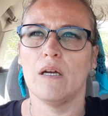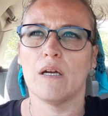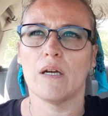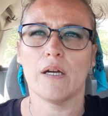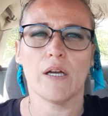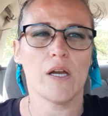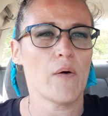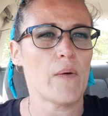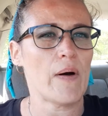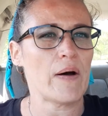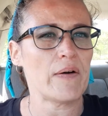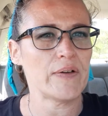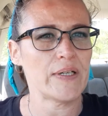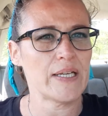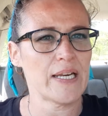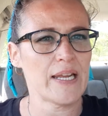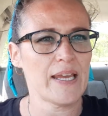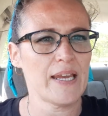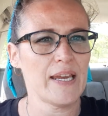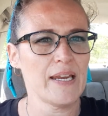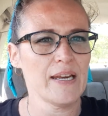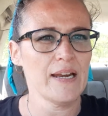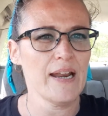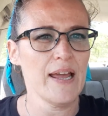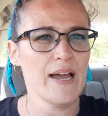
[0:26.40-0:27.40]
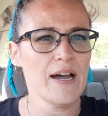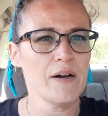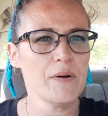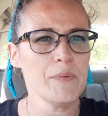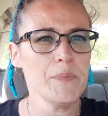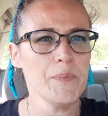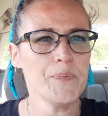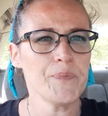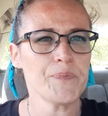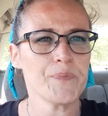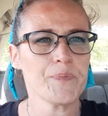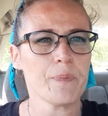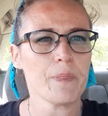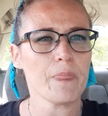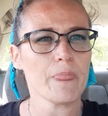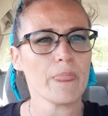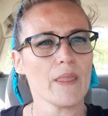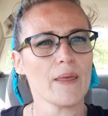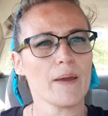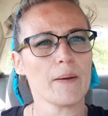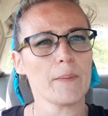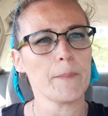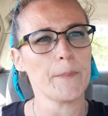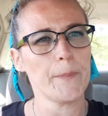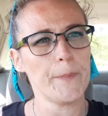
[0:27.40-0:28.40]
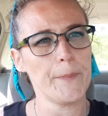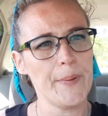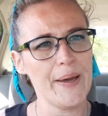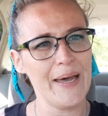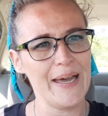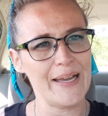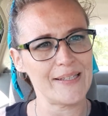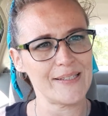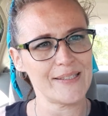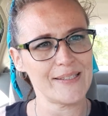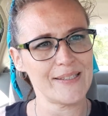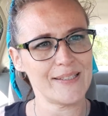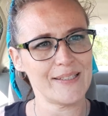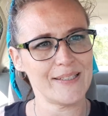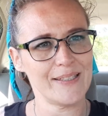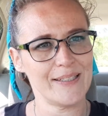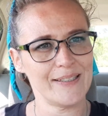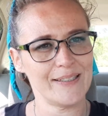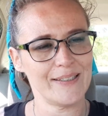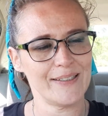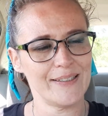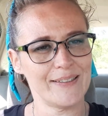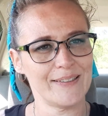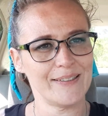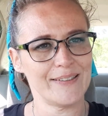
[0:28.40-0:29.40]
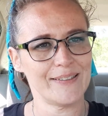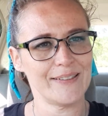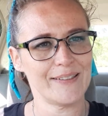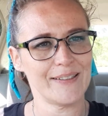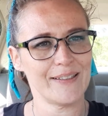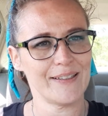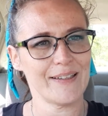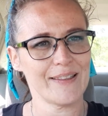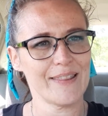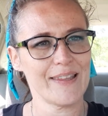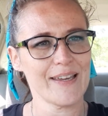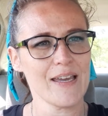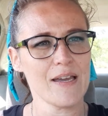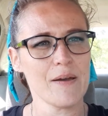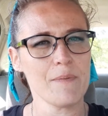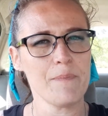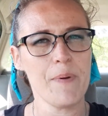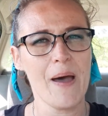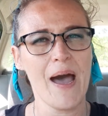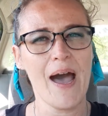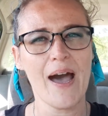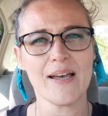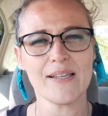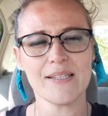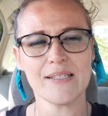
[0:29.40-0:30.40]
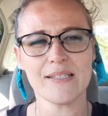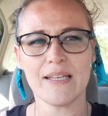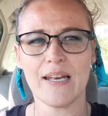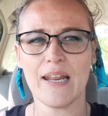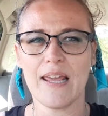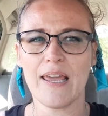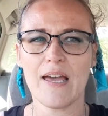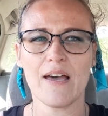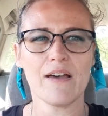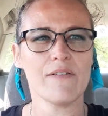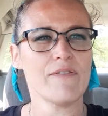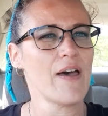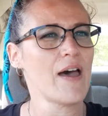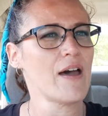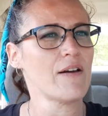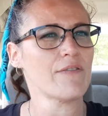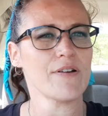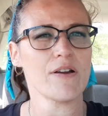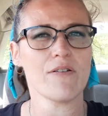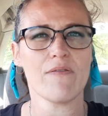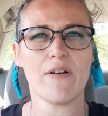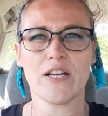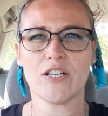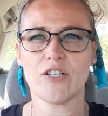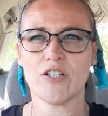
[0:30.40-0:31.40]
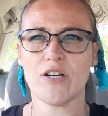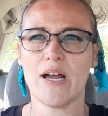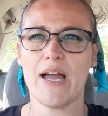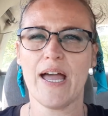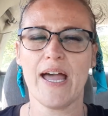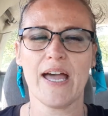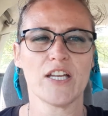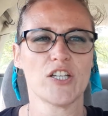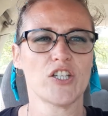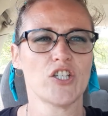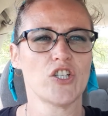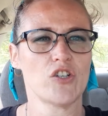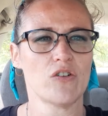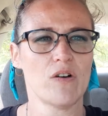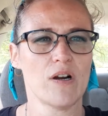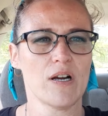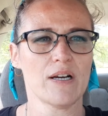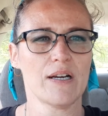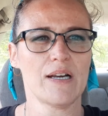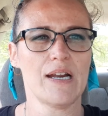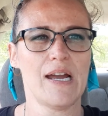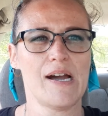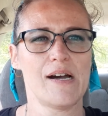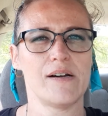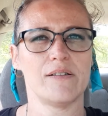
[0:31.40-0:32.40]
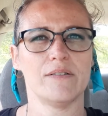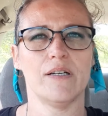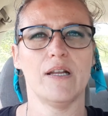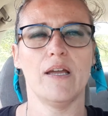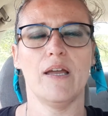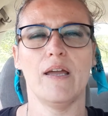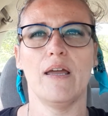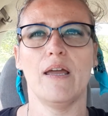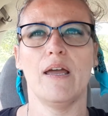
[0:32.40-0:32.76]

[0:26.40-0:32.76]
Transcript: go out and eat now, but the capacity of every restaurant has shrunk down.